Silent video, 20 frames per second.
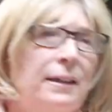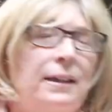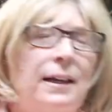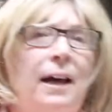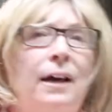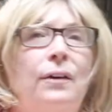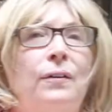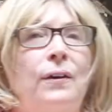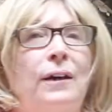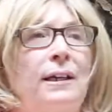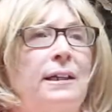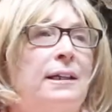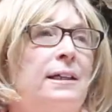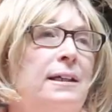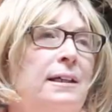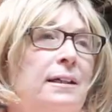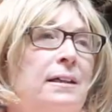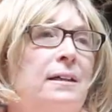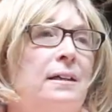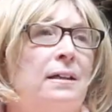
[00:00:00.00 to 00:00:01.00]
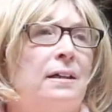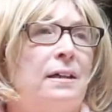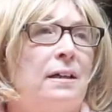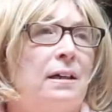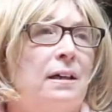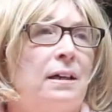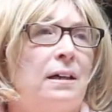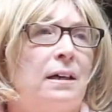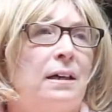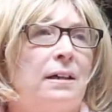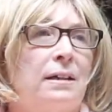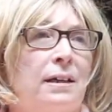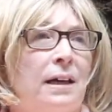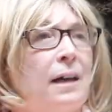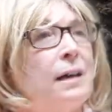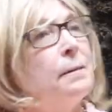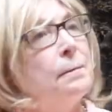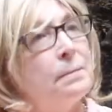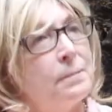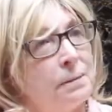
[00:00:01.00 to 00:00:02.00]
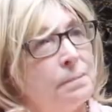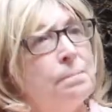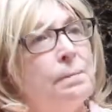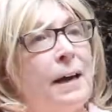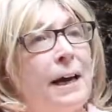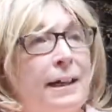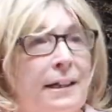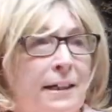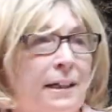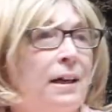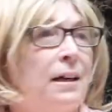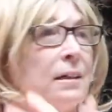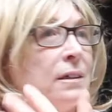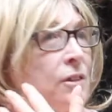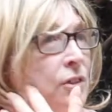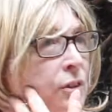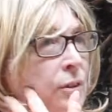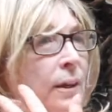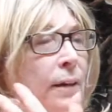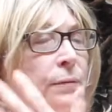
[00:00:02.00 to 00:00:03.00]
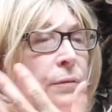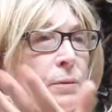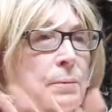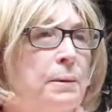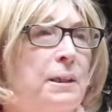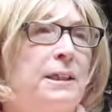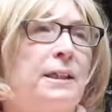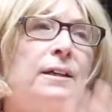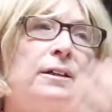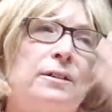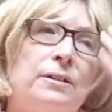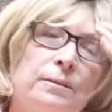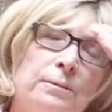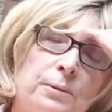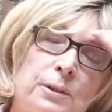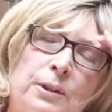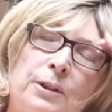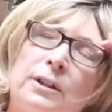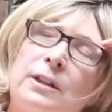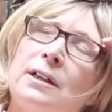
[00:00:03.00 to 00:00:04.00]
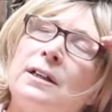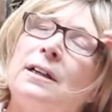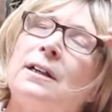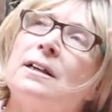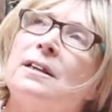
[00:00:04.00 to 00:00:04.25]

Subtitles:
cataract need, not met yet until after my dental work.